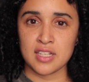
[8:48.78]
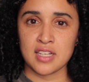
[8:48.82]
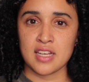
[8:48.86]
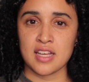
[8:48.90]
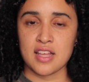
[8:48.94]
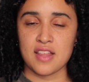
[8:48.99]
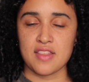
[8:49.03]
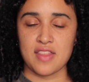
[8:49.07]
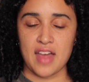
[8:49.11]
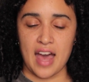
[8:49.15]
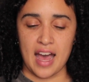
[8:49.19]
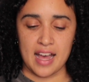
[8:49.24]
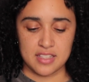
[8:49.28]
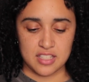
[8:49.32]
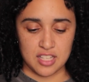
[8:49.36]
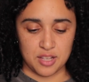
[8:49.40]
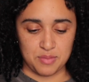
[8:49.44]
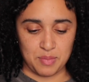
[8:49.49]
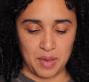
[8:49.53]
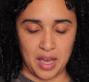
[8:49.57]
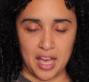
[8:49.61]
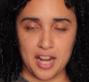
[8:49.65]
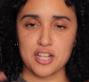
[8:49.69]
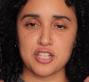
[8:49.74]
That's a
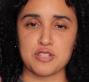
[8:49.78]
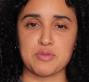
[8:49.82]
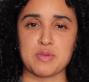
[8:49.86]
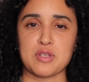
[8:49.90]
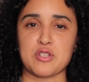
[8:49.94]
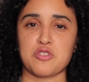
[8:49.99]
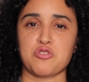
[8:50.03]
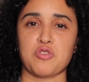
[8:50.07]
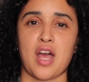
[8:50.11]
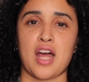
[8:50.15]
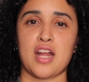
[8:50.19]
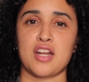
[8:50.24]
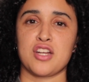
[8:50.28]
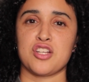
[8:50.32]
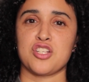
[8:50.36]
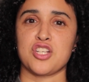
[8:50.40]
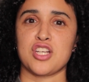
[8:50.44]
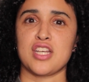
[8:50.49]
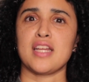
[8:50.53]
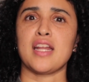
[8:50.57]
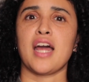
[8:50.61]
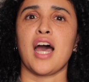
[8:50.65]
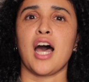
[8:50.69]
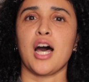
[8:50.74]
management strategy.
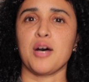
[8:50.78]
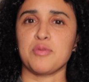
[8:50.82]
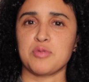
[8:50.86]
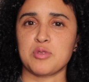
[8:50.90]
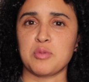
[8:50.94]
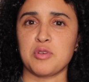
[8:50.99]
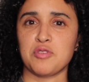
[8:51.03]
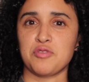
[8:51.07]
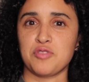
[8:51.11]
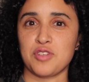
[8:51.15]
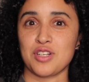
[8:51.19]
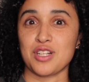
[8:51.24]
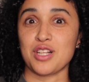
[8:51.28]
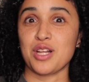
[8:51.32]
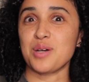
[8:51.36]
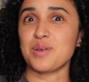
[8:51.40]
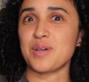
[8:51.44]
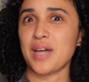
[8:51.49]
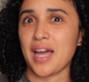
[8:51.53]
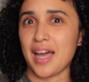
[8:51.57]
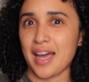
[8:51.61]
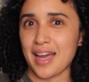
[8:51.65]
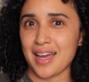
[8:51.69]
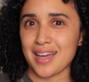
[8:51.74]
It helps me feel
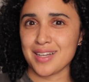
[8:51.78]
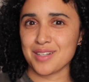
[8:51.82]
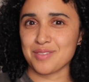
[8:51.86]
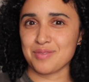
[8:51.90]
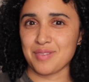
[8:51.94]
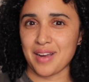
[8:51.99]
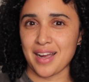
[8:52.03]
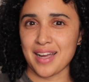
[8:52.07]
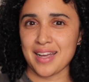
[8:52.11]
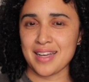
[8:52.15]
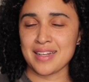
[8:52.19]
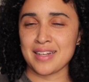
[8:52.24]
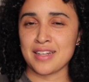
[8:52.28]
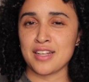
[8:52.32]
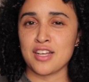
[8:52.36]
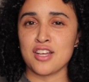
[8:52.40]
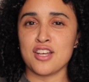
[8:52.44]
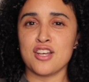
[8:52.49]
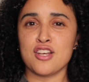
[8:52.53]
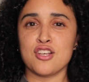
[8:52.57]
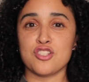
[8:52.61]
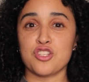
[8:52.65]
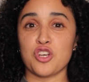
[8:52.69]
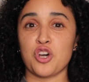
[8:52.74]
okay, right?
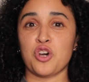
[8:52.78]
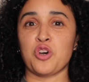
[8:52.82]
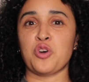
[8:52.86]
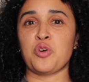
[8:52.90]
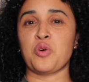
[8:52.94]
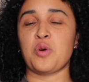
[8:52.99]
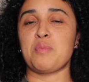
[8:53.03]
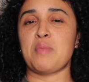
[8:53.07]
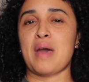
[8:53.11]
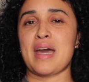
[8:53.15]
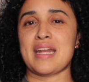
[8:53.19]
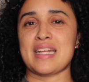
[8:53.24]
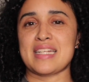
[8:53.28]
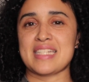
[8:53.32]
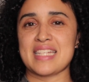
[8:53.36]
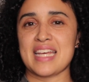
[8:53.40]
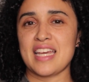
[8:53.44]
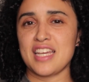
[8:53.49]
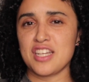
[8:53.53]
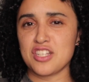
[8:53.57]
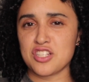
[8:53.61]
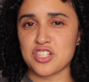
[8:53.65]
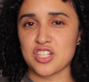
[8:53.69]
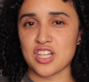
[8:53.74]
So
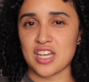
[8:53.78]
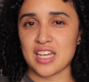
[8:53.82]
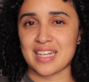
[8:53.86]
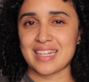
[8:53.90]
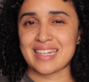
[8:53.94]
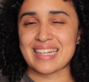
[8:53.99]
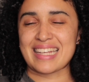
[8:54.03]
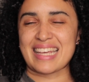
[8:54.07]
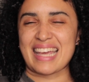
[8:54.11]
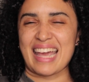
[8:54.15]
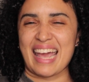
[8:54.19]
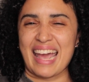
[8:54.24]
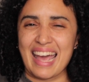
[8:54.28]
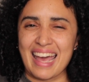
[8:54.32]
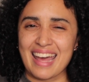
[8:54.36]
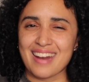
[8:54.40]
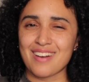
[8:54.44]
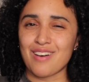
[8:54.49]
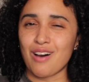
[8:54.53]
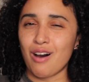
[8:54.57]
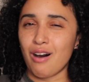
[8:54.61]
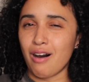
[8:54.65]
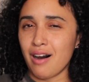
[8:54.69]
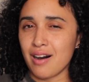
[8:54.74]
meditation can
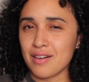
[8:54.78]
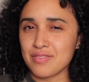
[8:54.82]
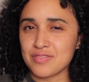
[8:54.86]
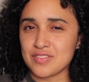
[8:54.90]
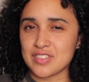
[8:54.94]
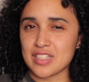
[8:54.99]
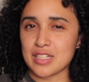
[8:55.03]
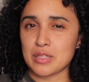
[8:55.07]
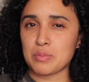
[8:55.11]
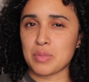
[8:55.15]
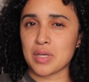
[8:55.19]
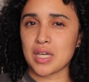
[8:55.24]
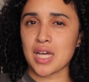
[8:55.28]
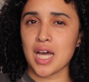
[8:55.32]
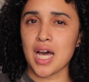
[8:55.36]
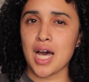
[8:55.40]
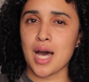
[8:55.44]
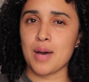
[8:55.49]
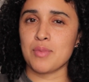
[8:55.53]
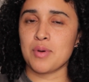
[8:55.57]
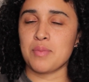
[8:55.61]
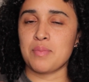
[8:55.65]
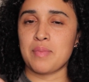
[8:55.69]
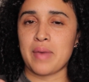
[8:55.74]
often
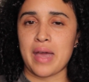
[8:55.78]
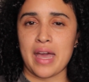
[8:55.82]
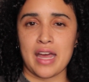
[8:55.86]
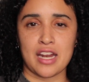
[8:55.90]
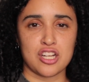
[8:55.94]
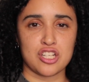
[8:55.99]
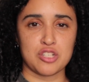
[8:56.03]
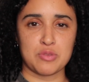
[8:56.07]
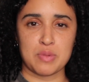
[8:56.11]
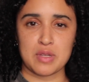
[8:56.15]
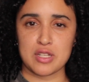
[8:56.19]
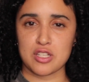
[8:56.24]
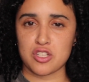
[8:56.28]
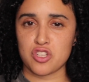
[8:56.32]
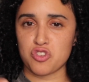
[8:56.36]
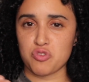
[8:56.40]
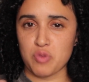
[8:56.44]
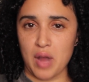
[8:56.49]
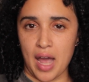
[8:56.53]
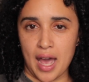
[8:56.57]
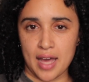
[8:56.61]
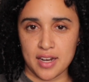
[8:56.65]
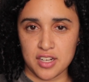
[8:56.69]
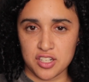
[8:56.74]
become a management
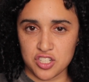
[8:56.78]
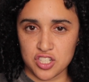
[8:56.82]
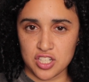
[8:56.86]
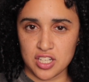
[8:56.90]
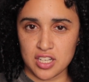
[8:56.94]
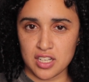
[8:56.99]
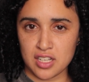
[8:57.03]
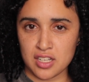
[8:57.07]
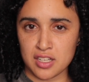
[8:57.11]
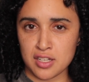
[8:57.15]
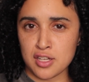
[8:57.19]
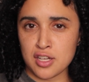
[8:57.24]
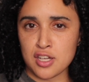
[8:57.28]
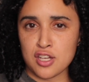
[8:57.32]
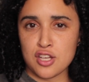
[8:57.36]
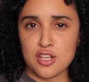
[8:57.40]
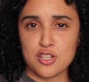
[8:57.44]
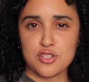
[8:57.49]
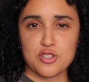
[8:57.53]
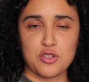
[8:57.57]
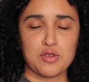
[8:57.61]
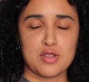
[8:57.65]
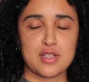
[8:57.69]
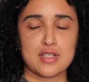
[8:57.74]
strategy.
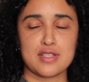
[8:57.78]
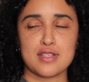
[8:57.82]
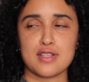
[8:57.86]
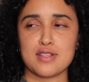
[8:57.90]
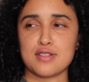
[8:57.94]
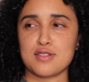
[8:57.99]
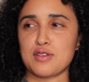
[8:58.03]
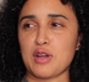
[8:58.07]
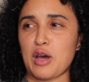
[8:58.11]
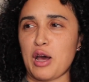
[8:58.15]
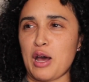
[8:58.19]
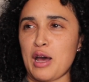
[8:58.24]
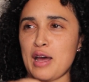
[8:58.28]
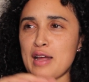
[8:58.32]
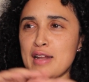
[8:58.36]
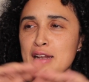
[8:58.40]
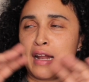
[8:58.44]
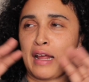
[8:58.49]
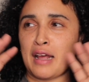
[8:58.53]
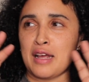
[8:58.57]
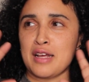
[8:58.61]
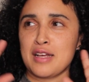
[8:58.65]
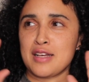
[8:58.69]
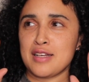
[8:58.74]
So this is not
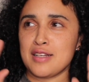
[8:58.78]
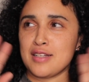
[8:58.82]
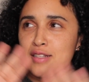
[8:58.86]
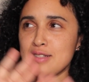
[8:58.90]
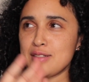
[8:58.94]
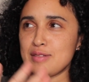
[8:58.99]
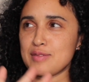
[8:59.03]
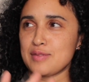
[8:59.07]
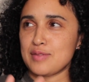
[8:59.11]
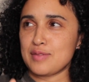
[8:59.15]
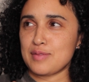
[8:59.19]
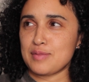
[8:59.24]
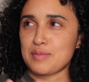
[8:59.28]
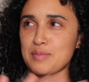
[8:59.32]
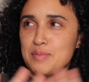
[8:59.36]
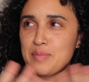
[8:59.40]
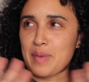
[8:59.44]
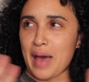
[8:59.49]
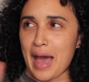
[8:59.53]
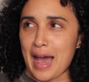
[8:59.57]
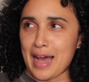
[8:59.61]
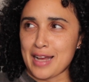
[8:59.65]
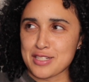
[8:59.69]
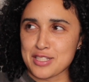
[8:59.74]

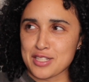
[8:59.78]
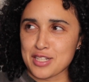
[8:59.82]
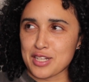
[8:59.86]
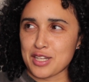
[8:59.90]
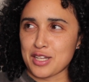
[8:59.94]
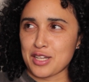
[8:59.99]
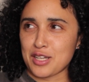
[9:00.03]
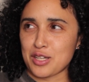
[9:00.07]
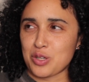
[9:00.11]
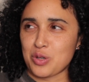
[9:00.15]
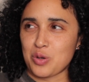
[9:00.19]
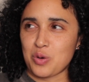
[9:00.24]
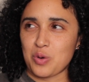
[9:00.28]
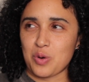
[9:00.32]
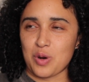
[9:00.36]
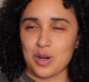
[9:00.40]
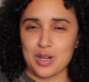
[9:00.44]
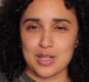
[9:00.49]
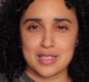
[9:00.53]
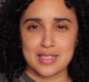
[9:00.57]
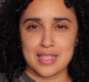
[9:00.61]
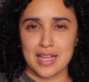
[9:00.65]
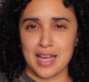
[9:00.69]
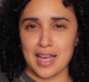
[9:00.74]
bashing or
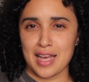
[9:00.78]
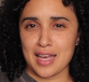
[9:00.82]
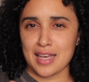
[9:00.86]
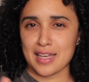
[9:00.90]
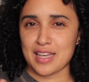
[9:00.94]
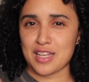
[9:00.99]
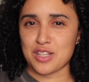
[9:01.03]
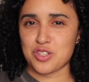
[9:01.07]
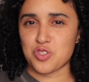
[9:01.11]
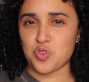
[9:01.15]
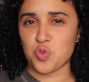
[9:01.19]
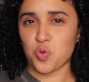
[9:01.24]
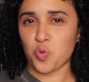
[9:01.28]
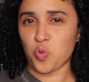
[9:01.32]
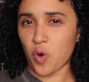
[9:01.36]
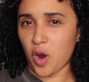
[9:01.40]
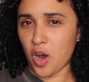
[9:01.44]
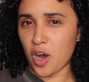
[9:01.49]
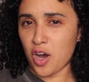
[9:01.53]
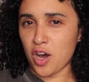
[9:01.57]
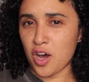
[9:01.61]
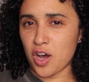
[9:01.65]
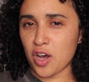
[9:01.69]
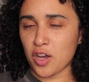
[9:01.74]
saying it's
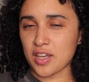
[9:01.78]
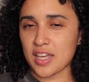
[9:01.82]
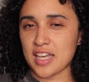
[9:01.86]
wrong.